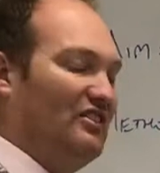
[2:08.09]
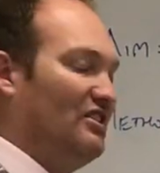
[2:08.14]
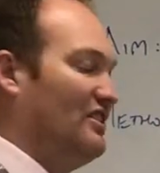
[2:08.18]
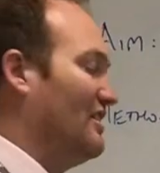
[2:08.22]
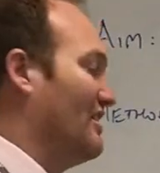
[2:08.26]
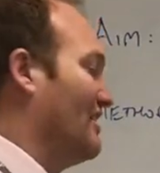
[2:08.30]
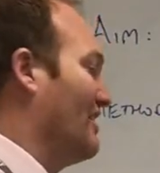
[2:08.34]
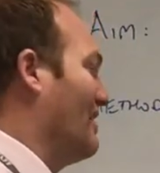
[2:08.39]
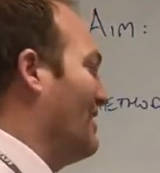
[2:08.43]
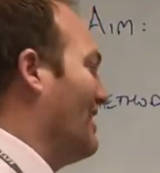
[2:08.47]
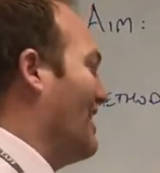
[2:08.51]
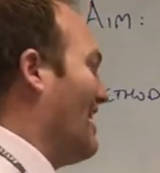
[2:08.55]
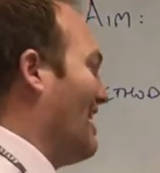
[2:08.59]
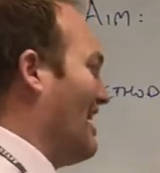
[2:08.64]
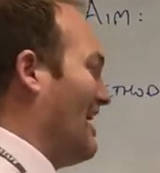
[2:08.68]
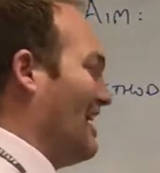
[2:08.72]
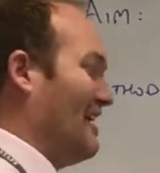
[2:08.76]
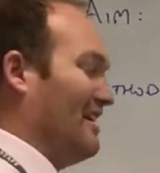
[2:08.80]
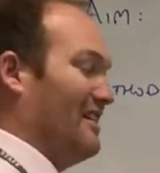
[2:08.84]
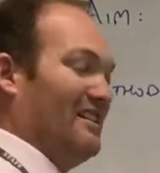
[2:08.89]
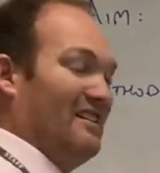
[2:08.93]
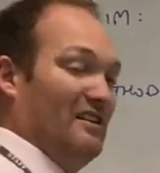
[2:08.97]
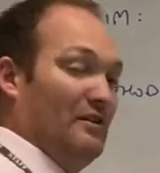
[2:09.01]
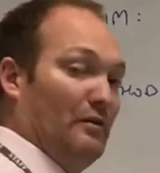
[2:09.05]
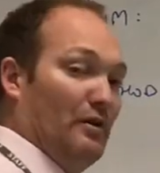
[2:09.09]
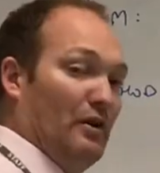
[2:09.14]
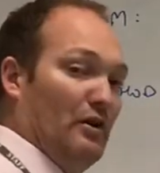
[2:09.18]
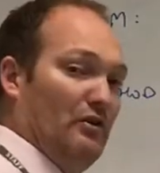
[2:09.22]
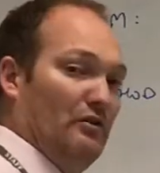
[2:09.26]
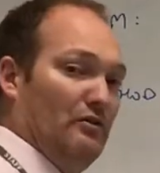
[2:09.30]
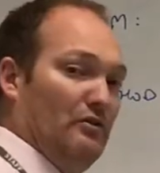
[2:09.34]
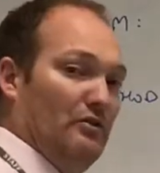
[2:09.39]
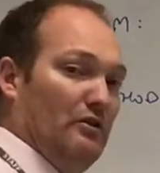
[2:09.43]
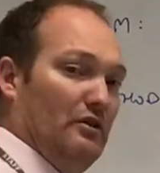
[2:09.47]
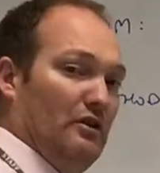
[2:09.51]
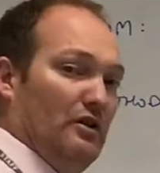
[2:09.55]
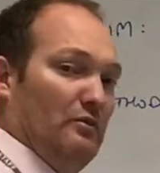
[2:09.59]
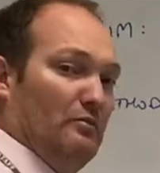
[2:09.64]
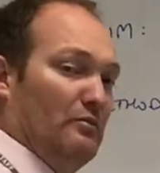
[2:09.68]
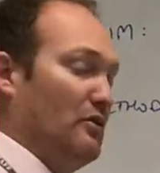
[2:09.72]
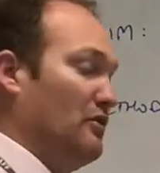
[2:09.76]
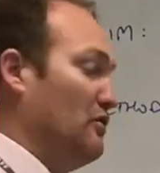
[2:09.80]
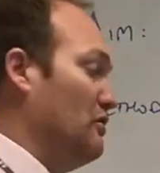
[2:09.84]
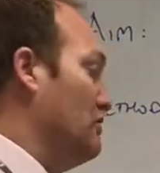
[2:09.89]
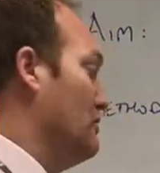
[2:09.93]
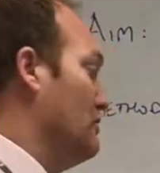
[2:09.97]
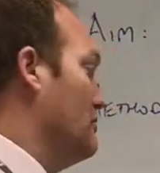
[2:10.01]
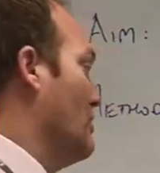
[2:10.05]
going to start at 0, but
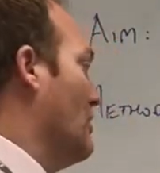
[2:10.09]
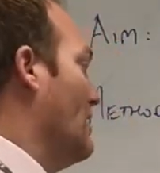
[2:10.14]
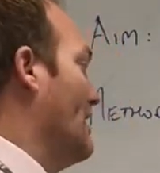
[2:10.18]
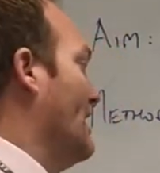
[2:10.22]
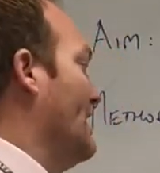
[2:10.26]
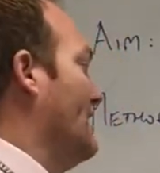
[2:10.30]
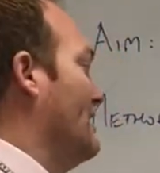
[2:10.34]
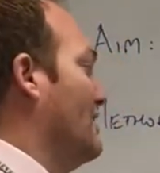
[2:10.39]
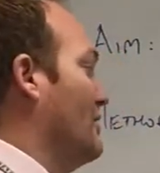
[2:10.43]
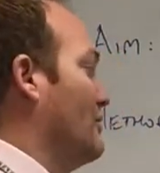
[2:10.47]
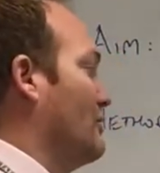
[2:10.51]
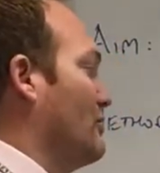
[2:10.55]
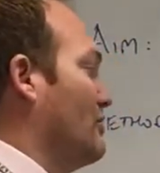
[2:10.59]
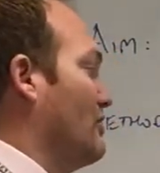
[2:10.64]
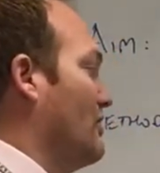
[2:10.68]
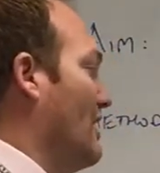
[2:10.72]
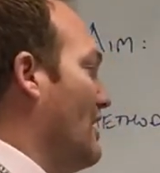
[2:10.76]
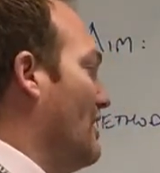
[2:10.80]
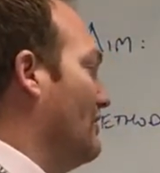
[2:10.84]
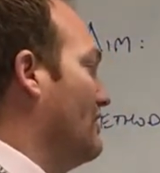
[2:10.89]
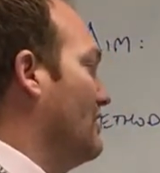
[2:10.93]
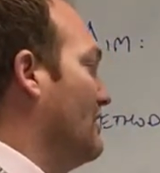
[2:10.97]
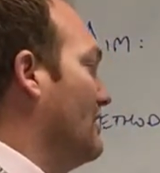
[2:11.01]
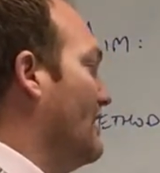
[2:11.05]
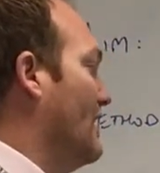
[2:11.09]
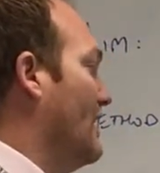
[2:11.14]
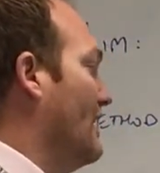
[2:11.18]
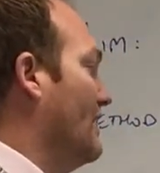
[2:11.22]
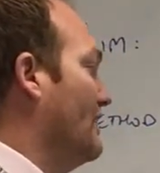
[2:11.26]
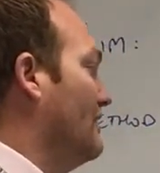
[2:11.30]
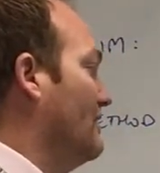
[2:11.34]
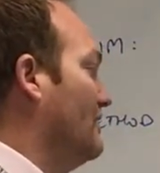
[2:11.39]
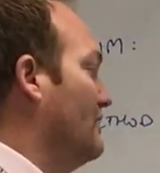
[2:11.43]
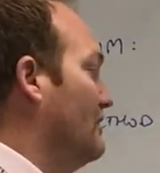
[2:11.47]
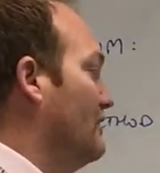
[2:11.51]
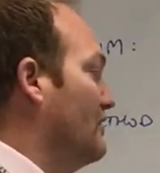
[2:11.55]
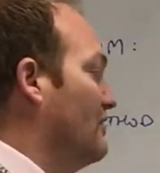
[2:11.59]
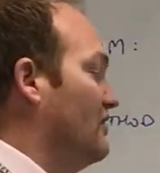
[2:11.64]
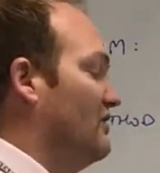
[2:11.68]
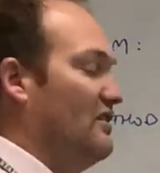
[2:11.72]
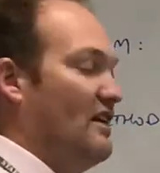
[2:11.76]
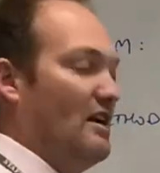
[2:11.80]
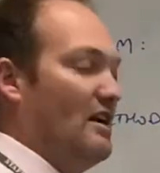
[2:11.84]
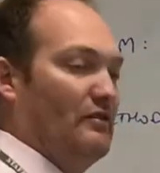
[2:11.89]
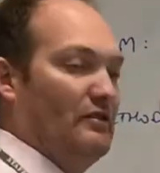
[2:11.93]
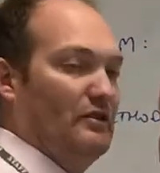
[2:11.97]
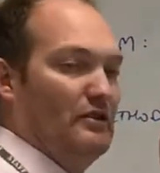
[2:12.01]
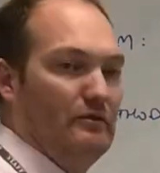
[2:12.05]
you might end up starting at
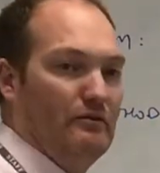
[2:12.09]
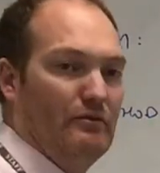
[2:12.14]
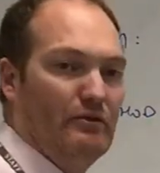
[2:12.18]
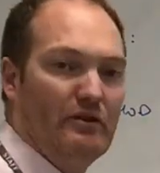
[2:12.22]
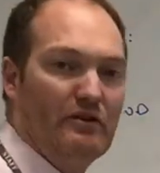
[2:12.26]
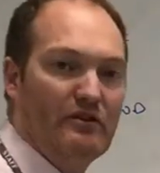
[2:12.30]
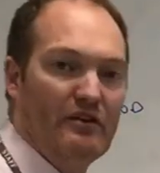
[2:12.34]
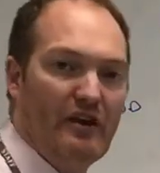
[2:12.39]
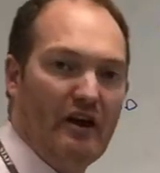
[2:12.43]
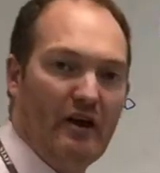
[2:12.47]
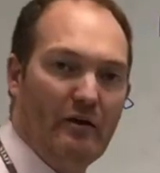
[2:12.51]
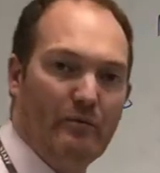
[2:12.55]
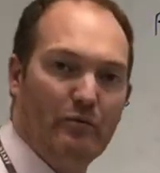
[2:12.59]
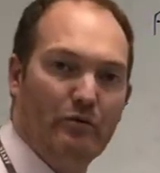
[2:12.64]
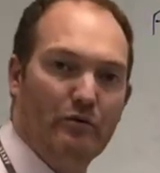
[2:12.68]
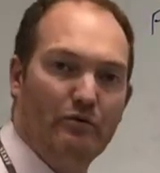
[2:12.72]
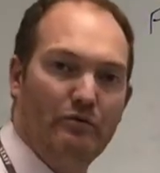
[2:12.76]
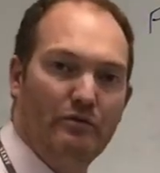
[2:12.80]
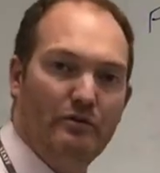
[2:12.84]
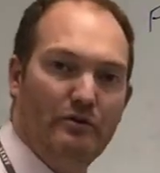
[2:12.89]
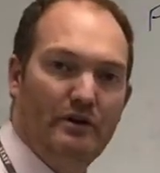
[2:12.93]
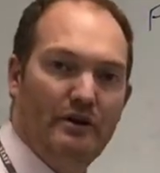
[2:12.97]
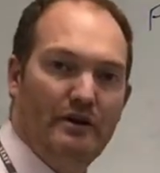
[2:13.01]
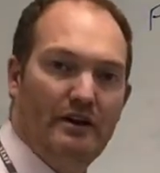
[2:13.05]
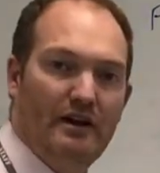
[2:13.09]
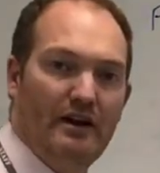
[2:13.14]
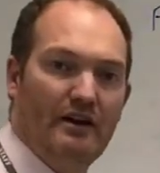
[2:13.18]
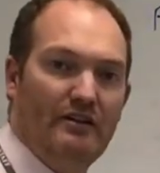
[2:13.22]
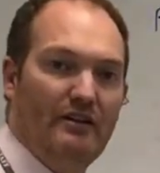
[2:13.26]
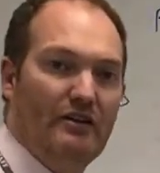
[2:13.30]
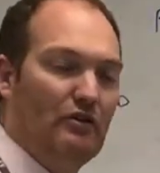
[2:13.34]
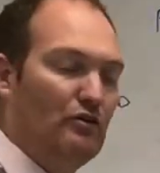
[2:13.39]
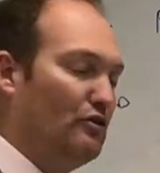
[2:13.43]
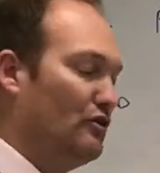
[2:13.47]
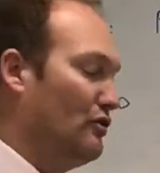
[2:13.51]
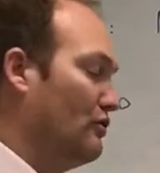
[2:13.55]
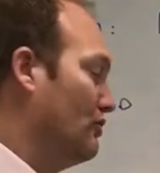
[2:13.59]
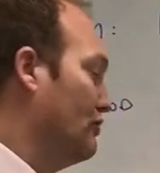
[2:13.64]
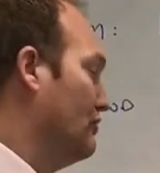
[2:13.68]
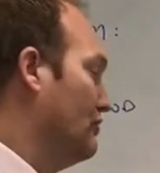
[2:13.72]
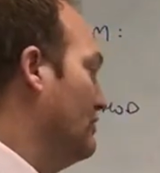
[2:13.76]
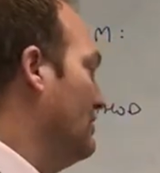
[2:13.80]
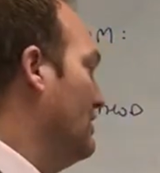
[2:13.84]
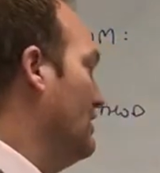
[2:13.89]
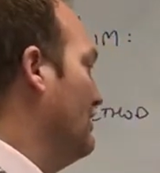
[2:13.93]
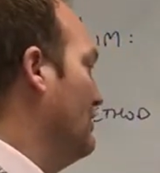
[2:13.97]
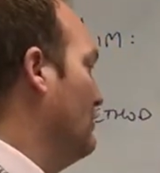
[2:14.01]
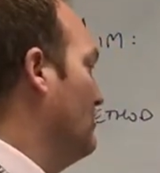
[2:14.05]
7, for example. And then all you're
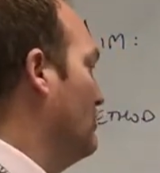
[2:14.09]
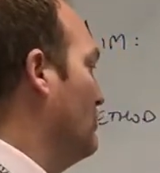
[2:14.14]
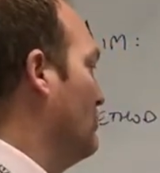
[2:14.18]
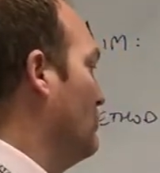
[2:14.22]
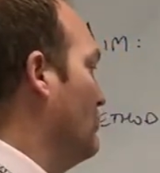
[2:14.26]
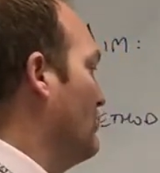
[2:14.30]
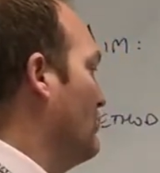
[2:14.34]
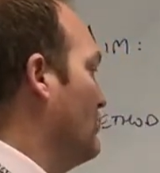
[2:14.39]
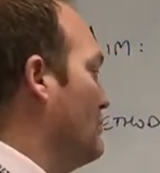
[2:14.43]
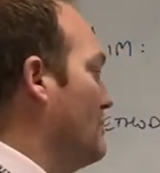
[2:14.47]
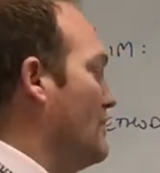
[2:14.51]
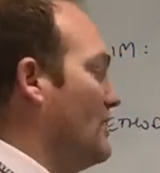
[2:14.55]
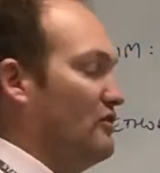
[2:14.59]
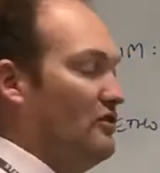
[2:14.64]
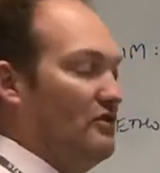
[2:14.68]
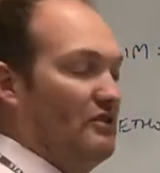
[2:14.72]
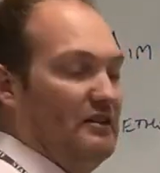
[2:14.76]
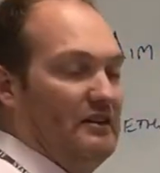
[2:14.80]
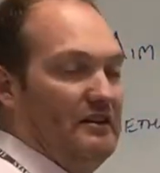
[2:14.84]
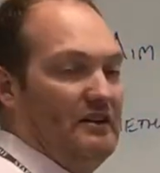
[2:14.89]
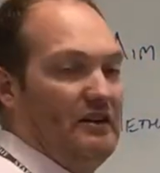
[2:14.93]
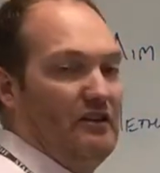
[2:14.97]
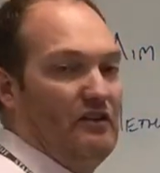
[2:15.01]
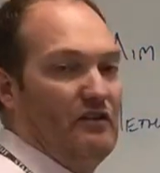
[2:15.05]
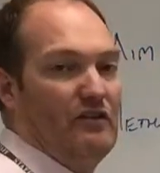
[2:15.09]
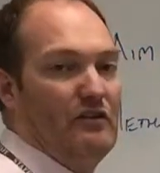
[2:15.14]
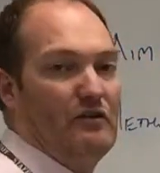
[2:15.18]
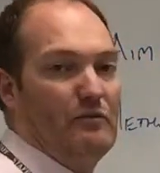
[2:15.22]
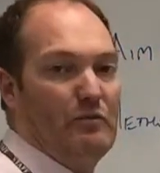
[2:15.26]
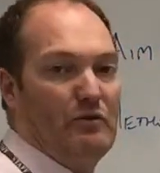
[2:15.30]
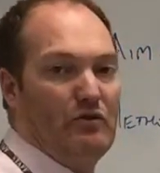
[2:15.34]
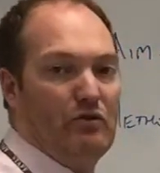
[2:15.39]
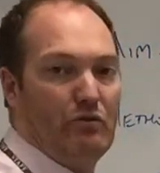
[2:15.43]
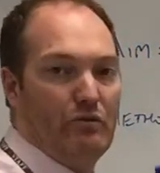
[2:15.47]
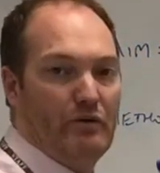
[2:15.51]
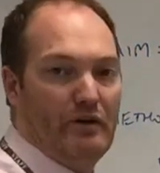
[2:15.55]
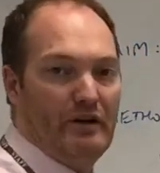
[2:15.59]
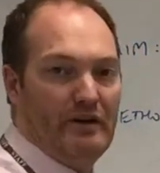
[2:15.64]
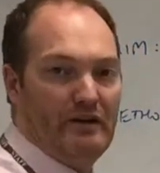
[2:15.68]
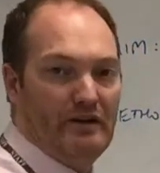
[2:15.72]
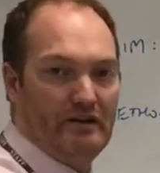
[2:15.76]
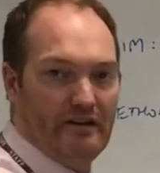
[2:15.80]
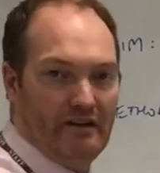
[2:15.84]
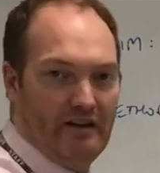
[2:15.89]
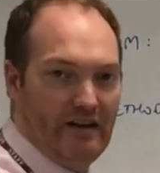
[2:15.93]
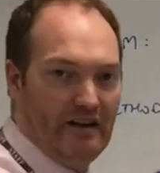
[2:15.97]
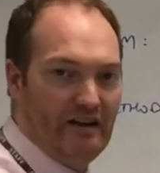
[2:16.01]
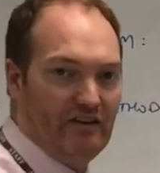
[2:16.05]
needing to do is measure the distance between
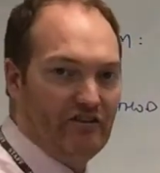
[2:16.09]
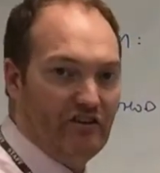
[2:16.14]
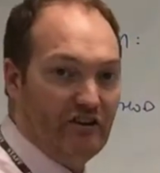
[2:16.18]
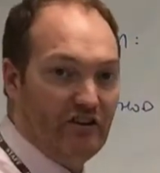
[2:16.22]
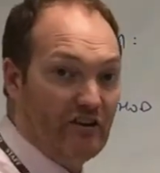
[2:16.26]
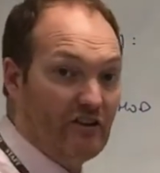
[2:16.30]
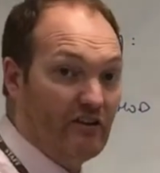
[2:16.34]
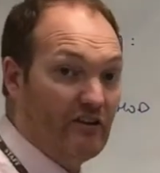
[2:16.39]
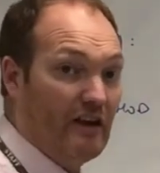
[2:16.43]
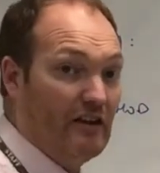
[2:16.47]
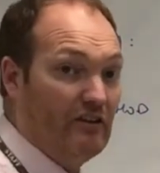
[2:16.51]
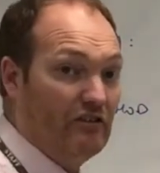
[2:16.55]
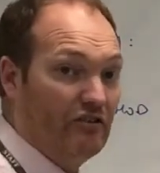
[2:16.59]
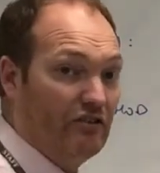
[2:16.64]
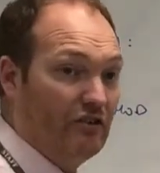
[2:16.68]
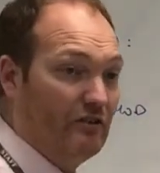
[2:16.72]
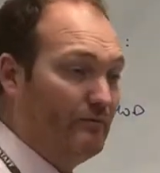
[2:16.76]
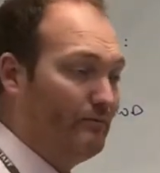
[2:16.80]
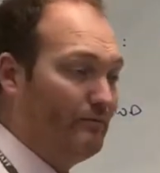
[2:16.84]
each extension.